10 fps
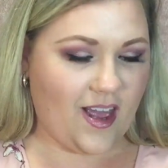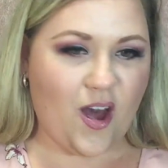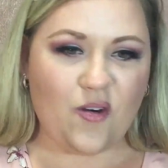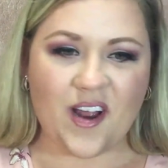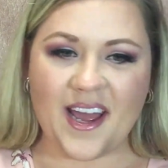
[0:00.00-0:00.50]

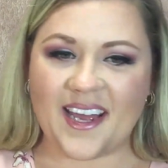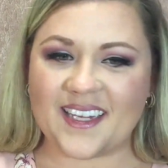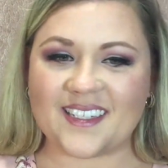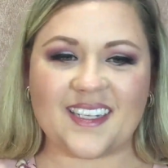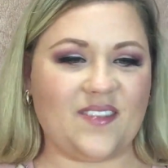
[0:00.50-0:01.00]
All right,
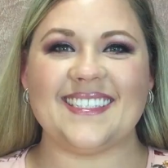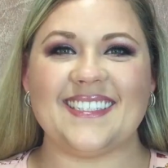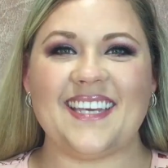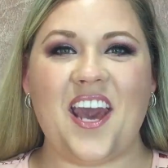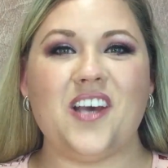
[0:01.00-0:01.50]

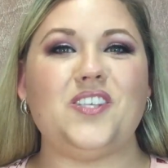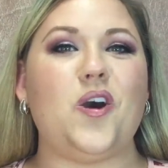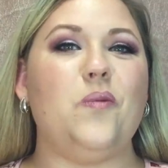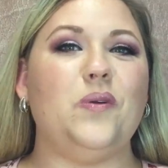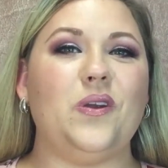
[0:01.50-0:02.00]

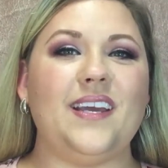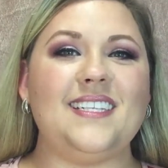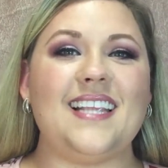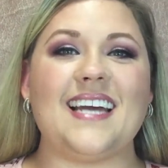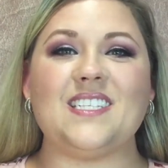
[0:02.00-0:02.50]
so
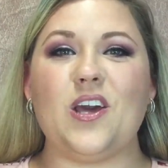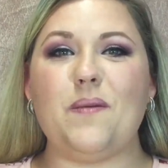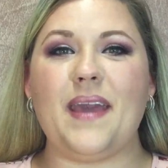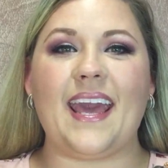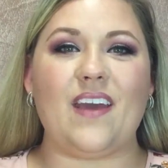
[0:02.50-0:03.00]
beauties, that's
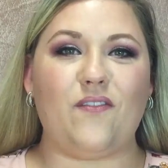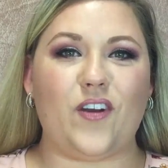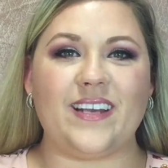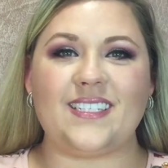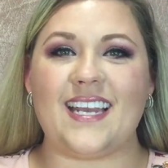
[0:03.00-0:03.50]
gonna be it
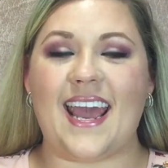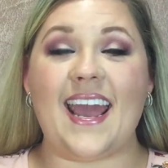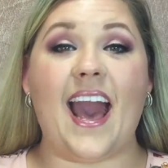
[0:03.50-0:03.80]
for us today.